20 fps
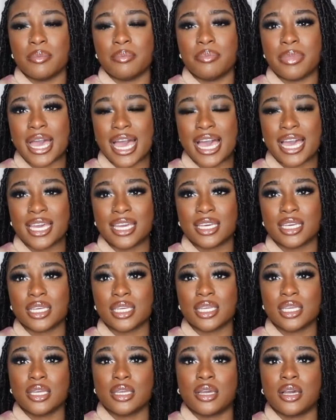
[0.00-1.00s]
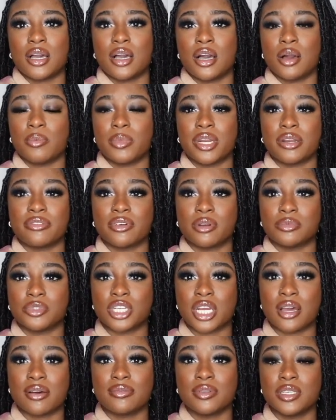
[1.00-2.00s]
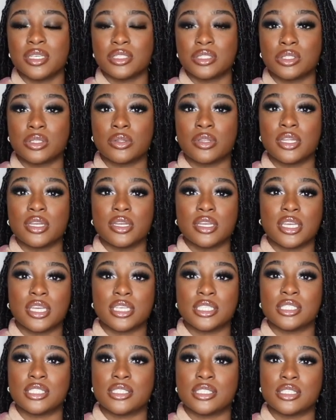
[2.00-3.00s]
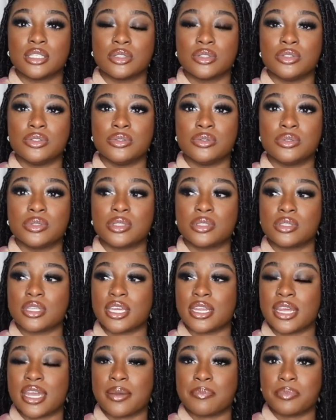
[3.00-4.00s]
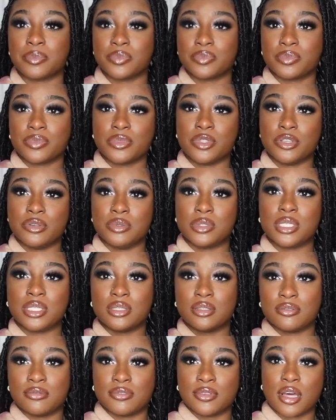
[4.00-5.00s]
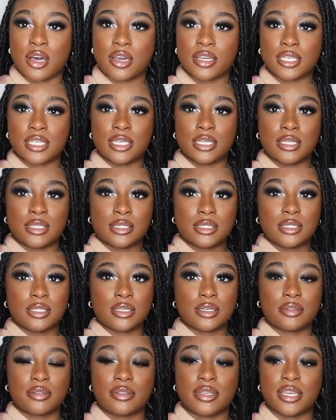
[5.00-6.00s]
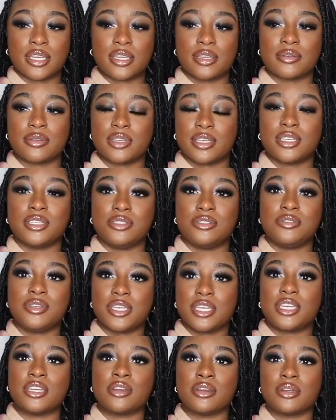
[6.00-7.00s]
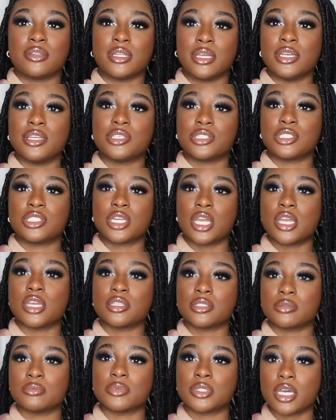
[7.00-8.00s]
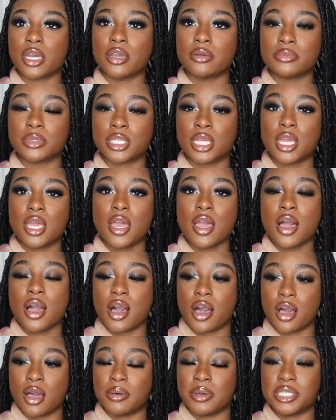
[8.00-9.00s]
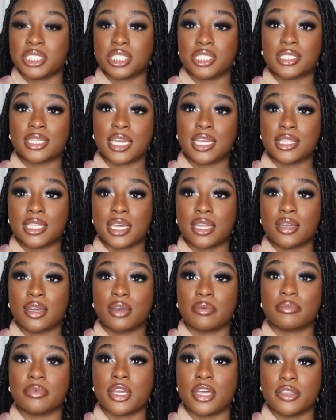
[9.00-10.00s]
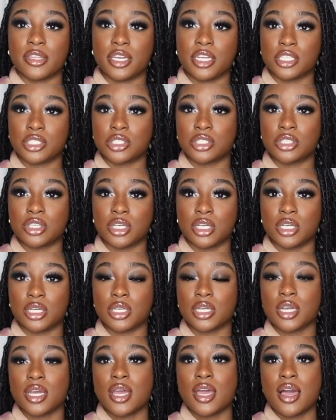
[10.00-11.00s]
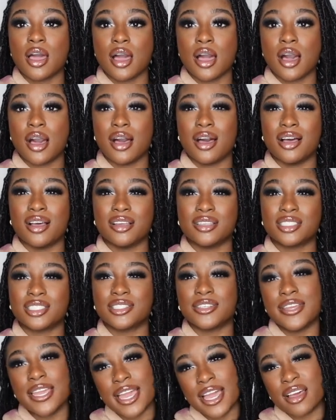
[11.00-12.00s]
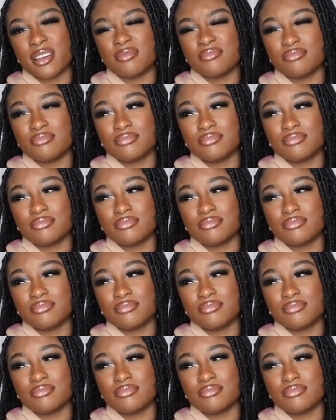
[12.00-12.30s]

bag whenever I'm traveling, so then in case it's loose and I'm using the vlogging stick thing, because you can hear it like shake sometimes, I just tighten that up and then it's good. So yeah.